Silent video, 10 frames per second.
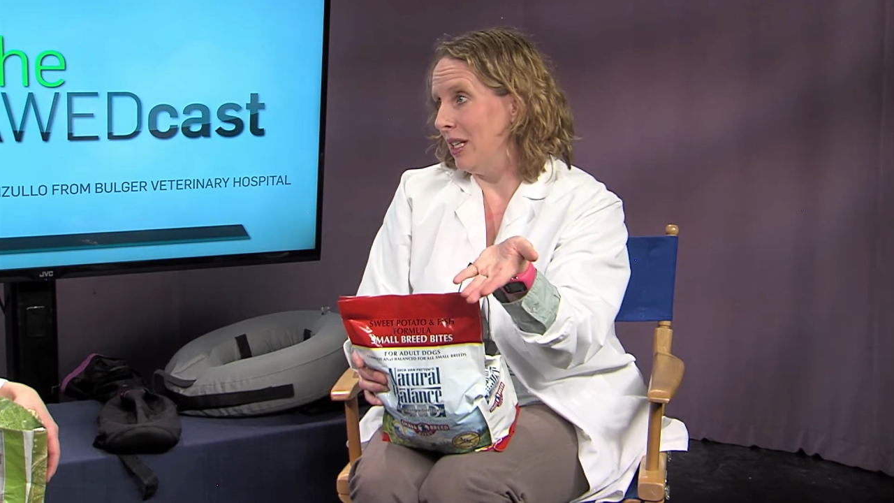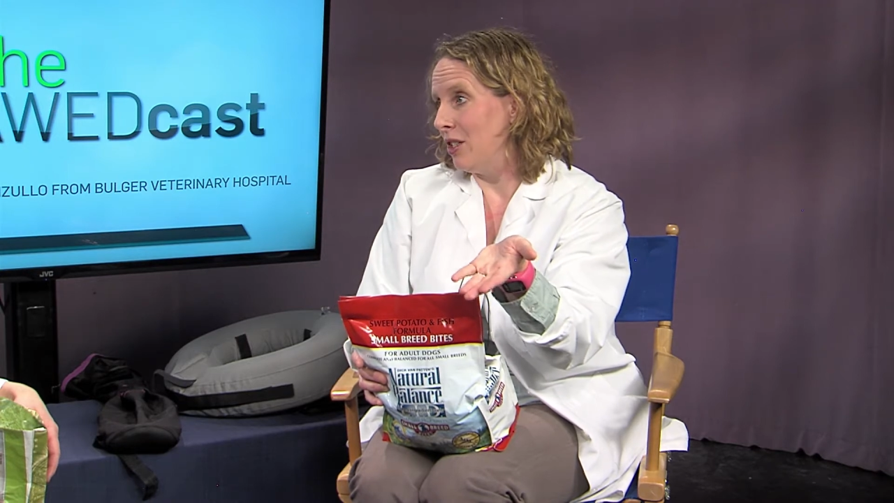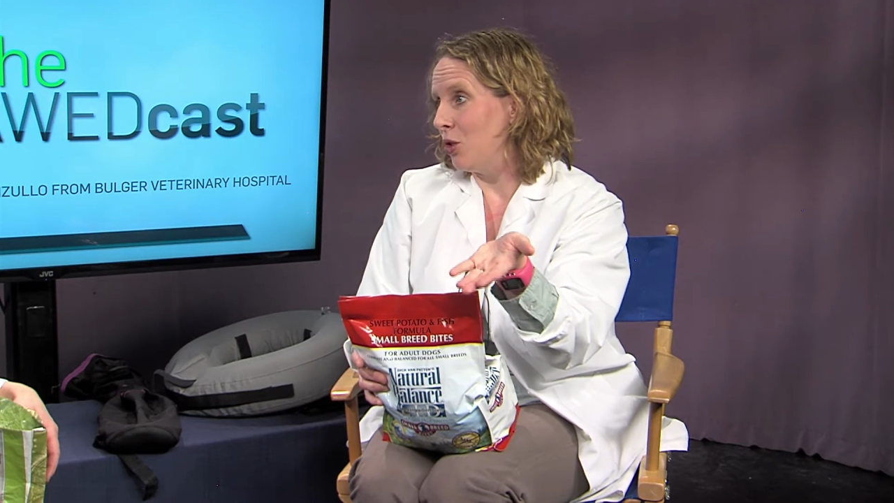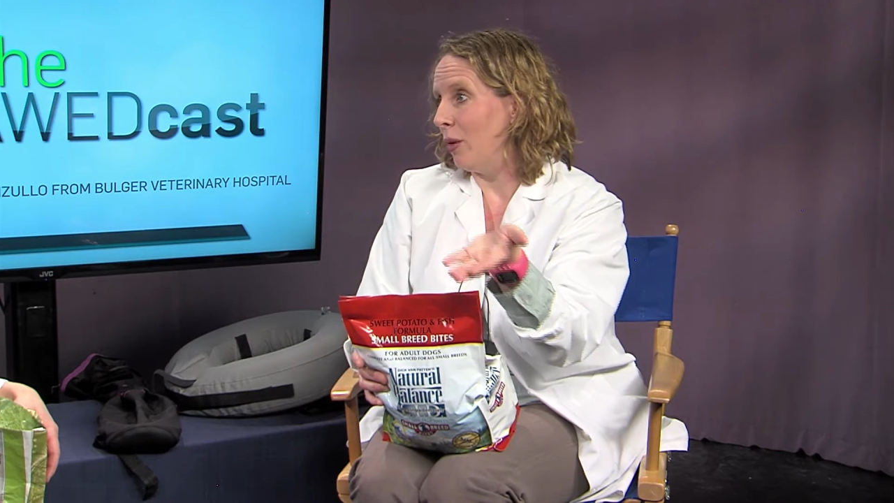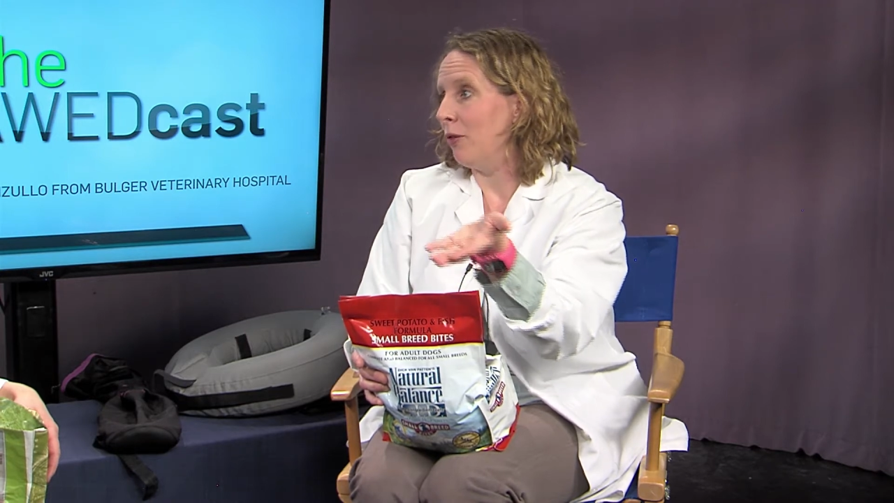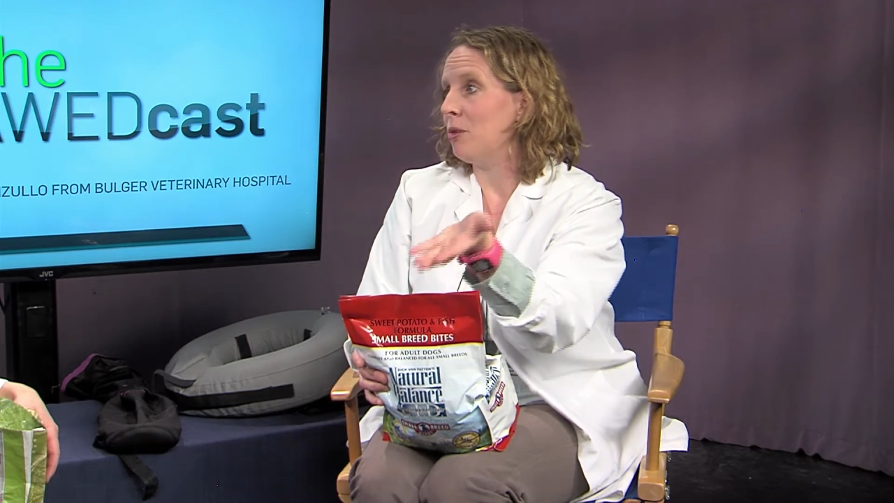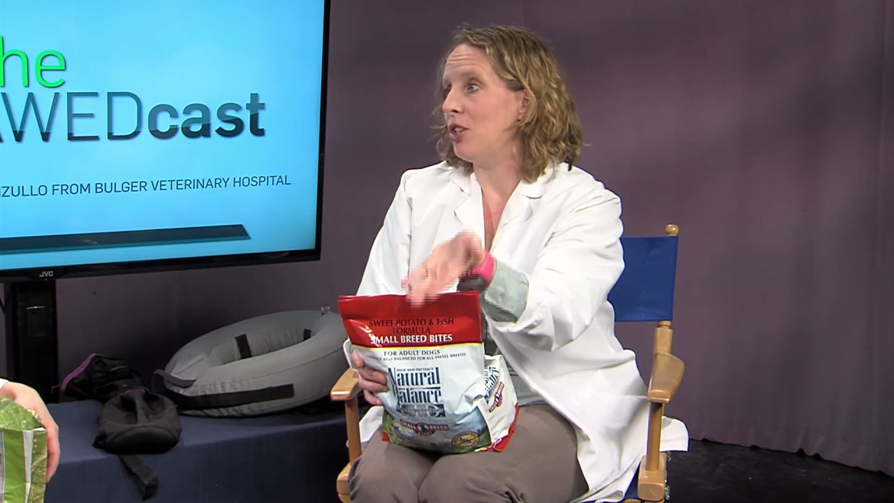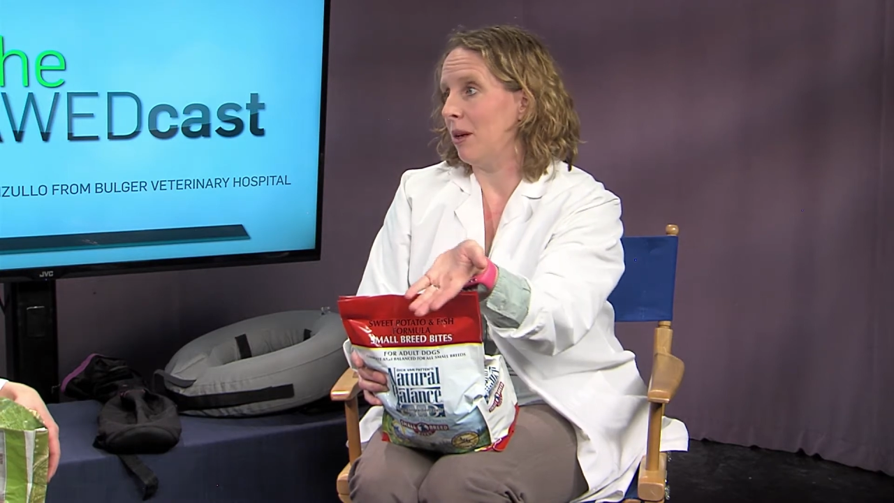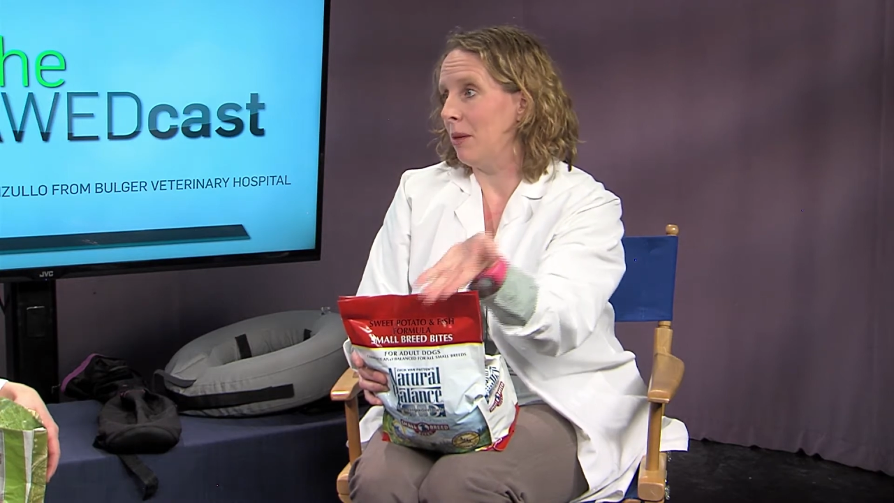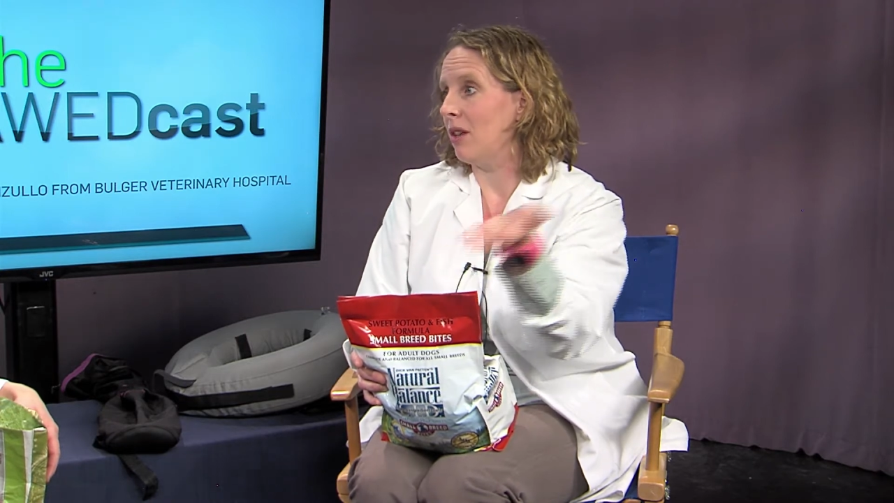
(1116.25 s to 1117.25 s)
into it from
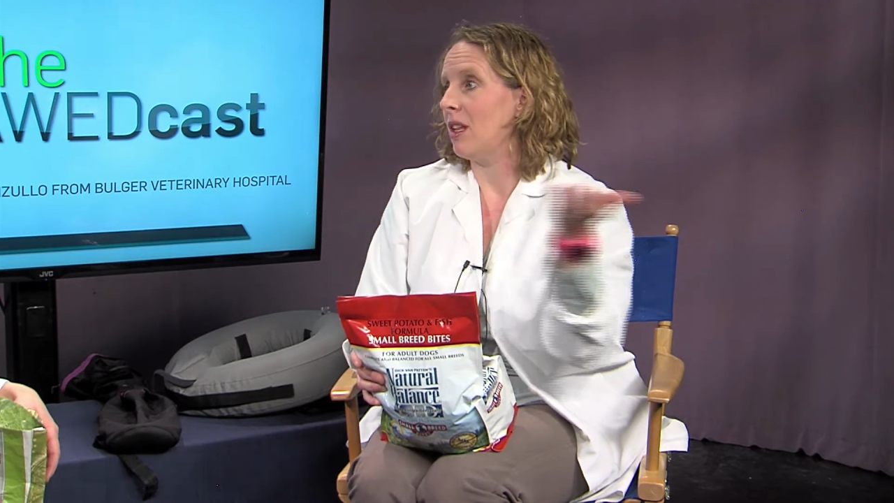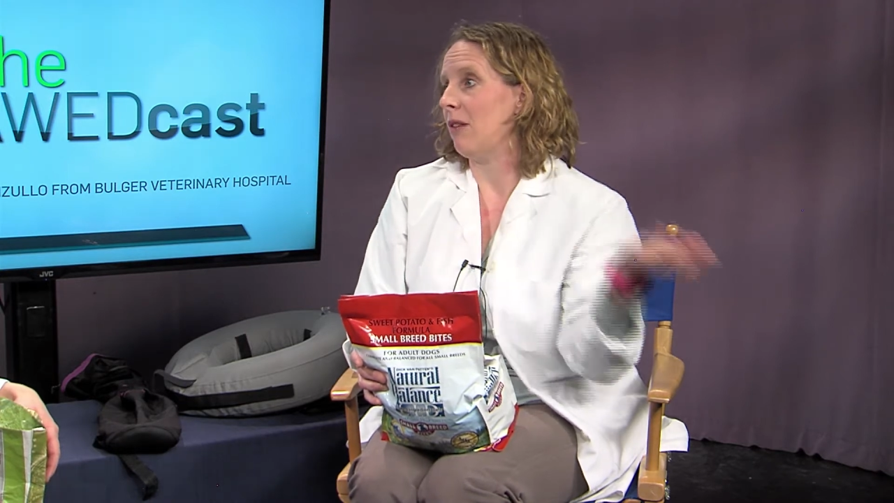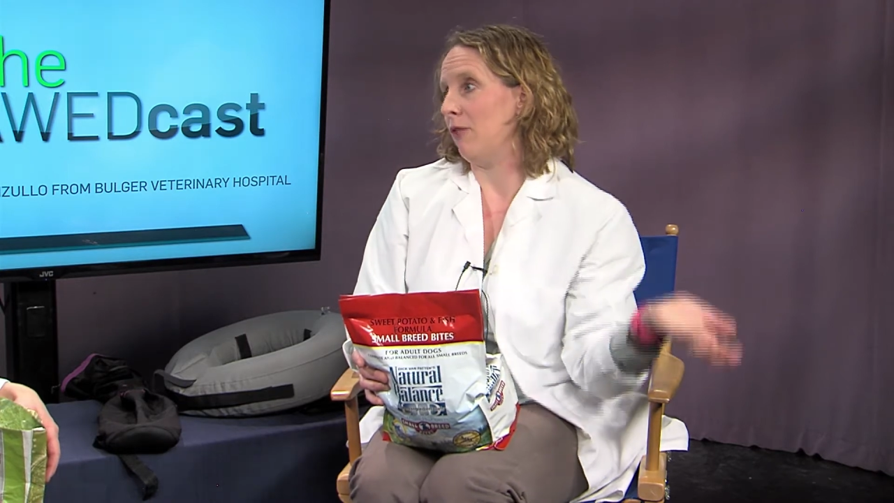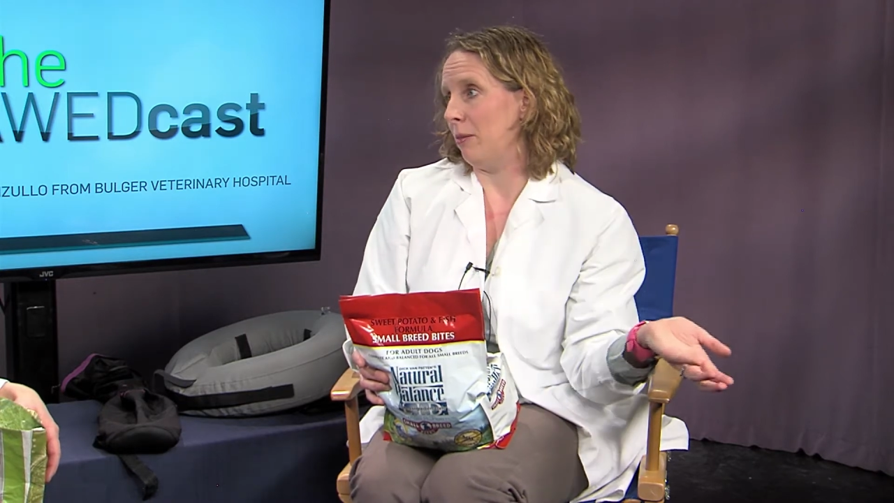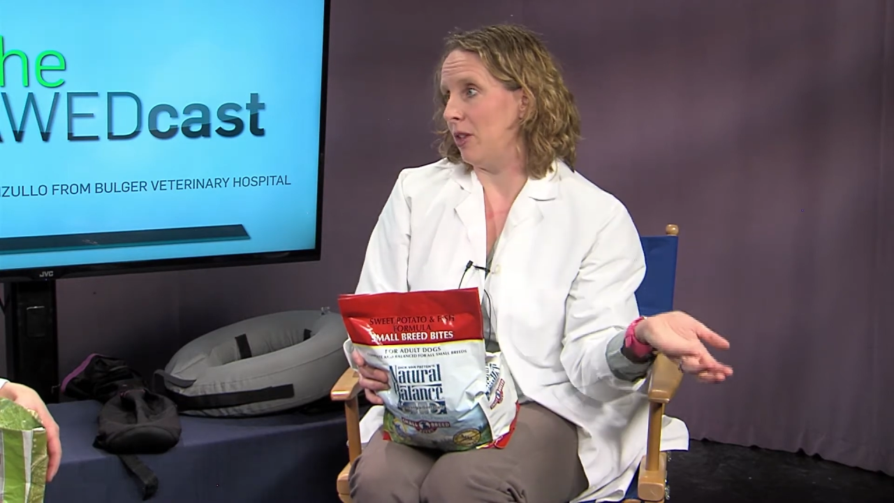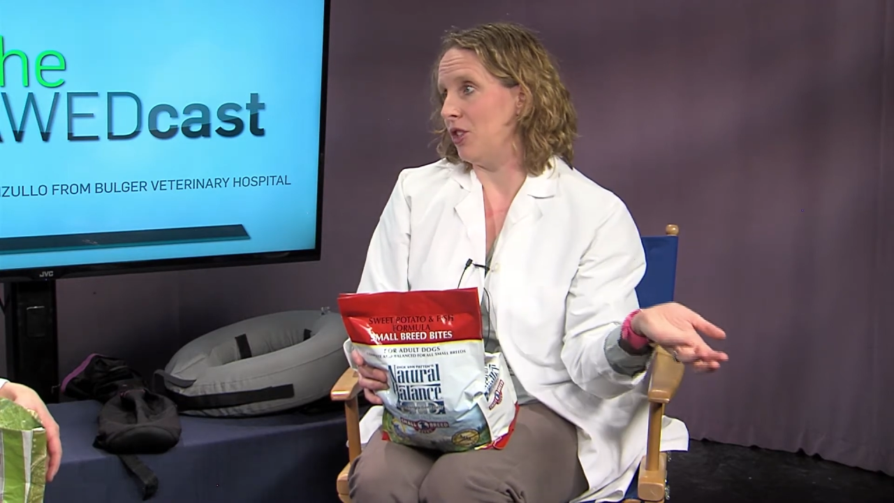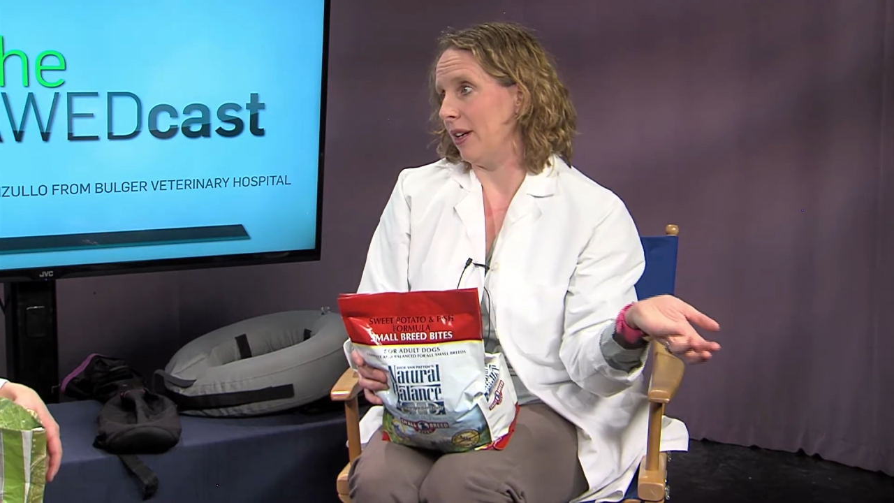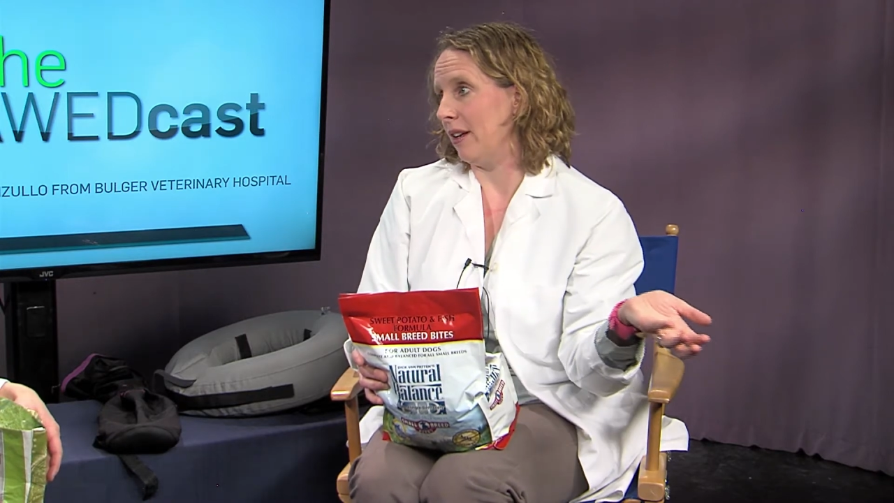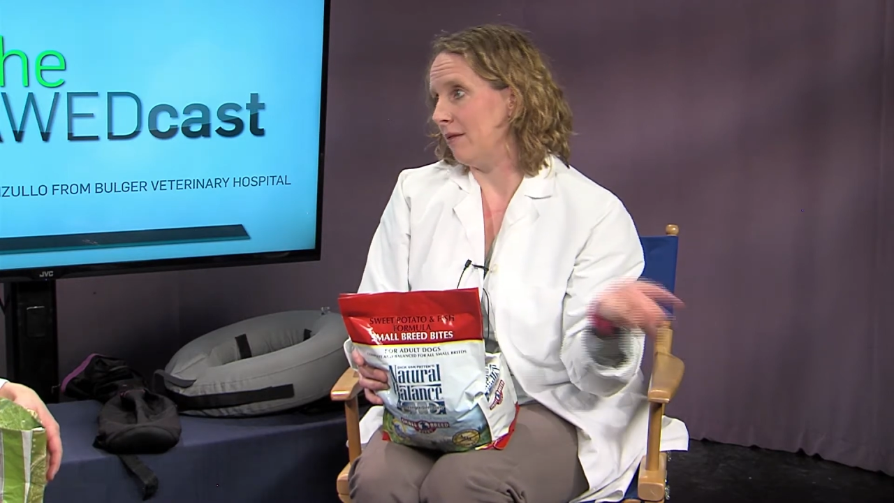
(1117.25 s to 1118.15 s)
chicken meal than from the chicken.